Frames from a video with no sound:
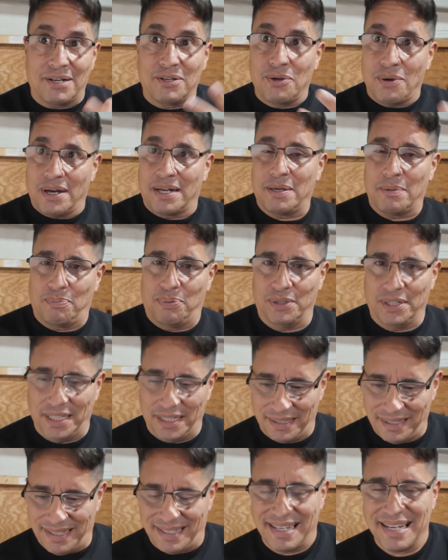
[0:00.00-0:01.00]
know how to put
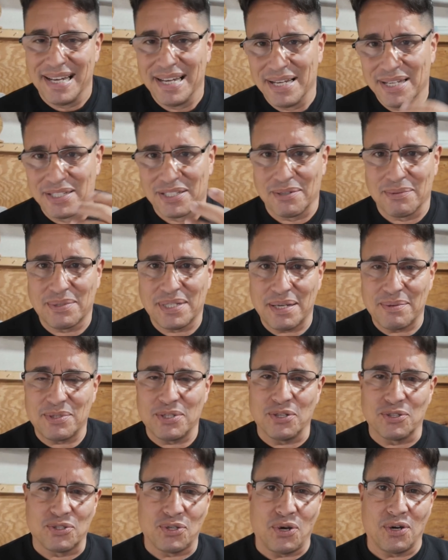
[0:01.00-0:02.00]
it. Sometimes,
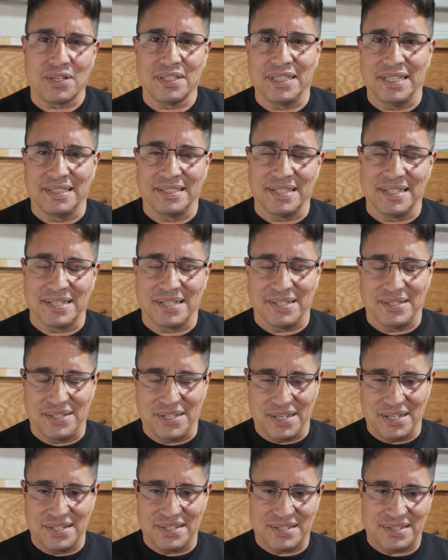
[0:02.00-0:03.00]
talking like this, it
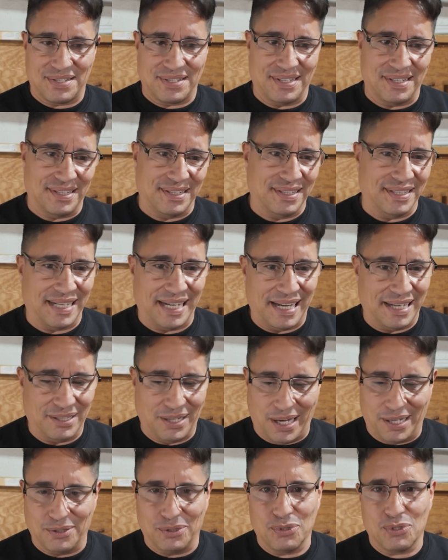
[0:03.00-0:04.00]
does,
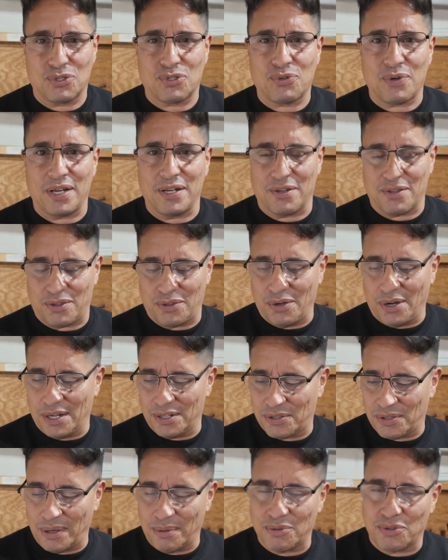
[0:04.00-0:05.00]
I lose train of
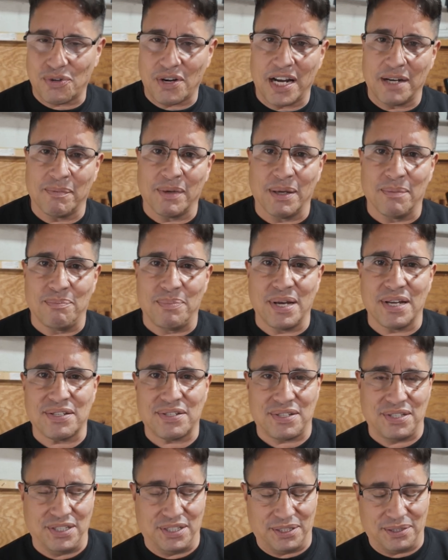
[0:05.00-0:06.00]
thought. So I'm trying my
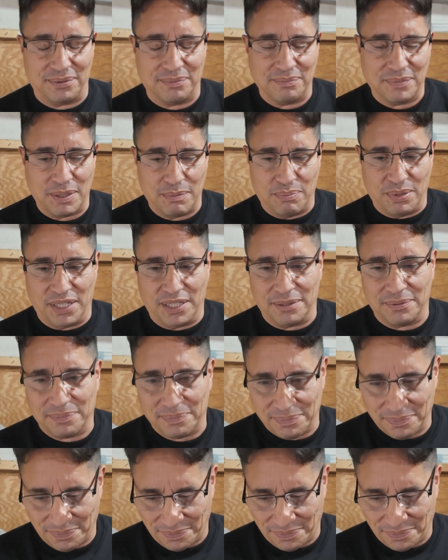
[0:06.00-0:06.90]
best here. But